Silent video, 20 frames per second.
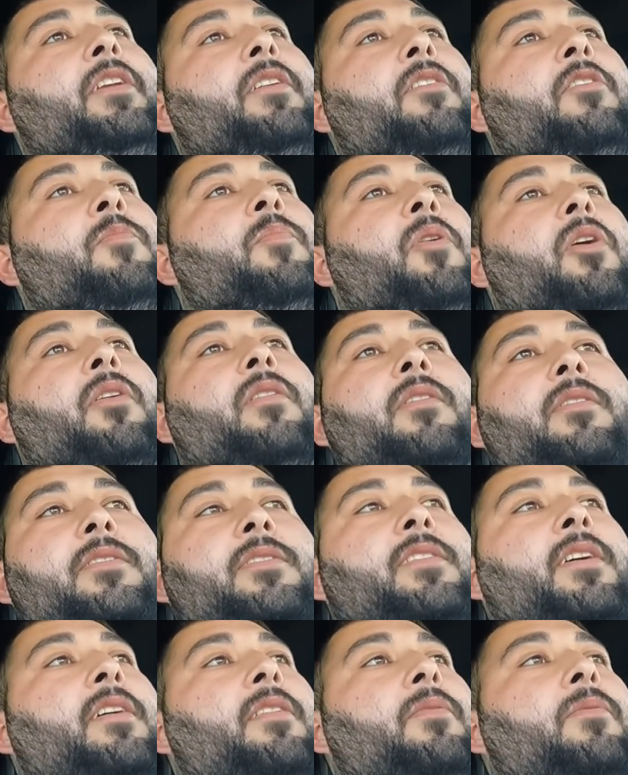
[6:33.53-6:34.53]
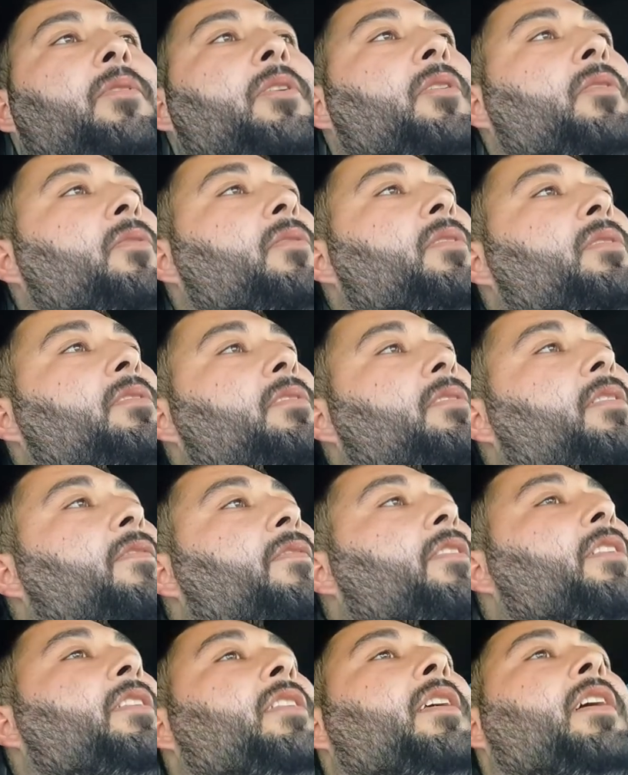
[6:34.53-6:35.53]
you know, park on the side of the road and
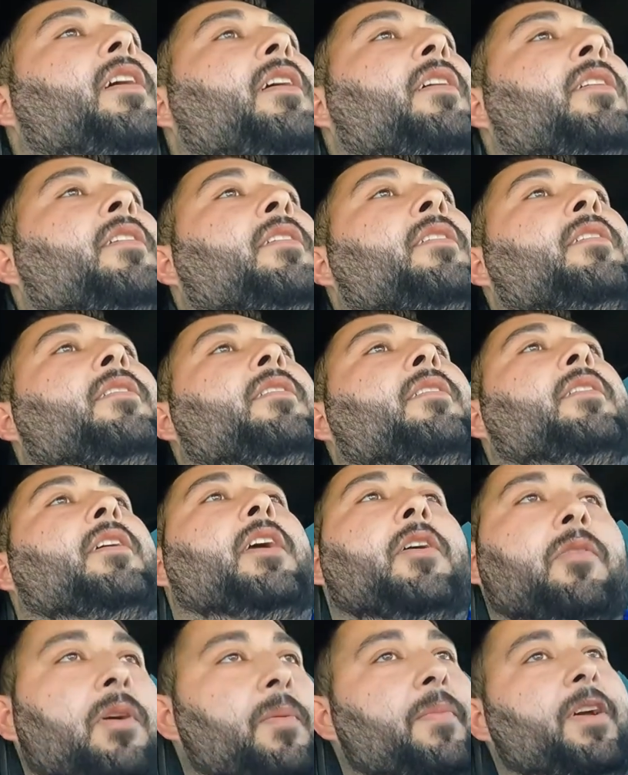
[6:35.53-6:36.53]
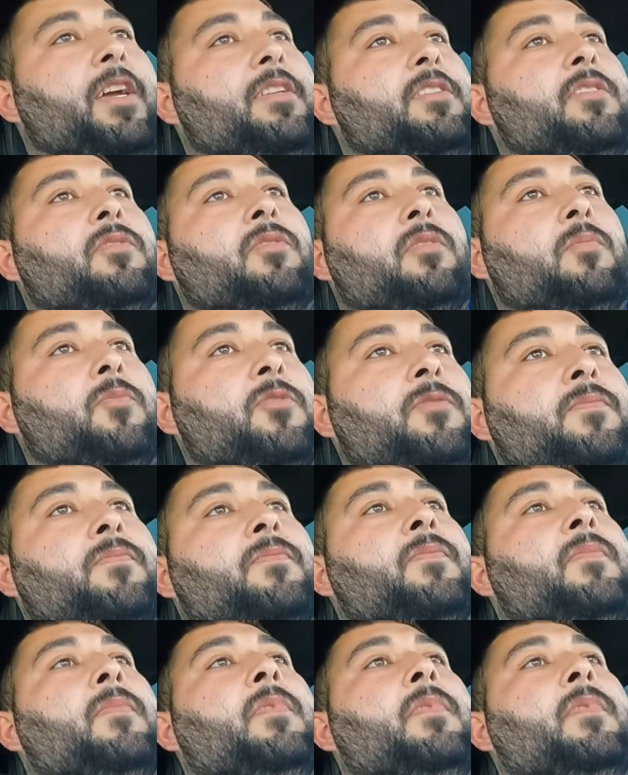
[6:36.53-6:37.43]
stuff like that, it went back to normal.